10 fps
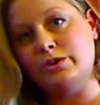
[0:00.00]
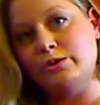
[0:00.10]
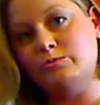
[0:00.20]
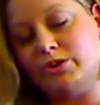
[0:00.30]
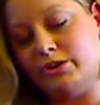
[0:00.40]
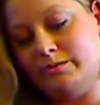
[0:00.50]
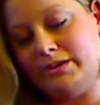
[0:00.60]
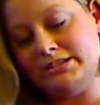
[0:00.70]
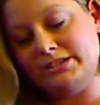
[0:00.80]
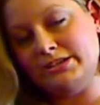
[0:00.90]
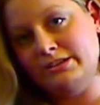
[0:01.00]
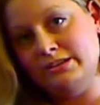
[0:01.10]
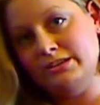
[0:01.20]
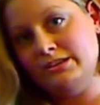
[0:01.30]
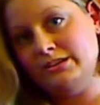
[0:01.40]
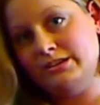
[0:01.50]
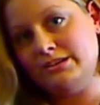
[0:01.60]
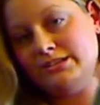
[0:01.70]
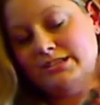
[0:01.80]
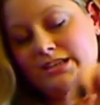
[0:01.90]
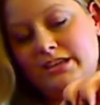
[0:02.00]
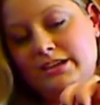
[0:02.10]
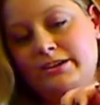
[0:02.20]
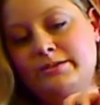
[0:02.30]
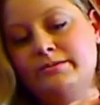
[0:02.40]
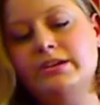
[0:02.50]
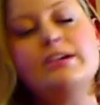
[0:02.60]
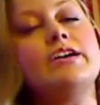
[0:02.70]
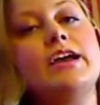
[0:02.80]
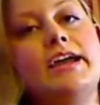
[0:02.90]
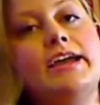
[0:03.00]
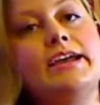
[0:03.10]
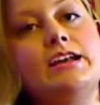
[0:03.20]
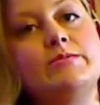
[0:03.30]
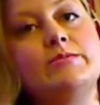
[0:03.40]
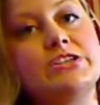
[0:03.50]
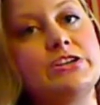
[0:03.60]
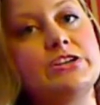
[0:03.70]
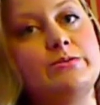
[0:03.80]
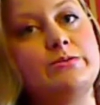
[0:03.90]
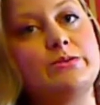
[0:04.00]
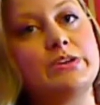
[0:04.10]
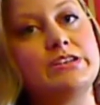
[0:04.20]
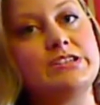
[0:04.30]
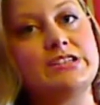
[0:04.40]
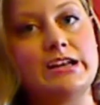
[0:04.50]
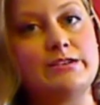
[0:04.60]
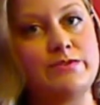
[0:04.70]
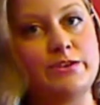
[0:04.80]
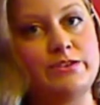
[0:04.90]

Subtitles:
ohm cartomizer that you can see here. And I'm going to show you really quickly just how to fill